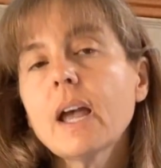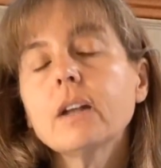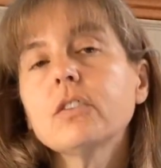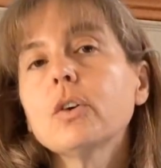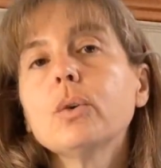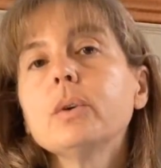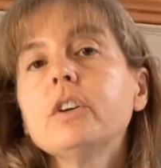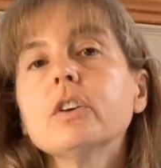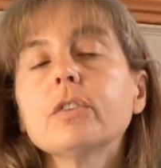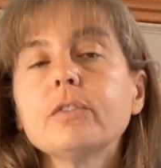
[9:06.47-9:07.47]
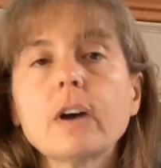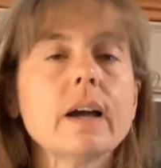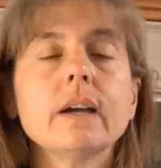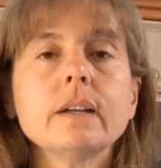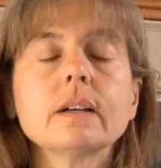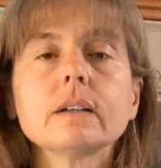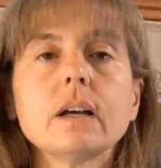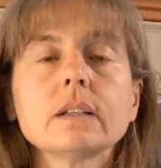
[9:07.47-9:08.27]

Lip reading: and so you're fine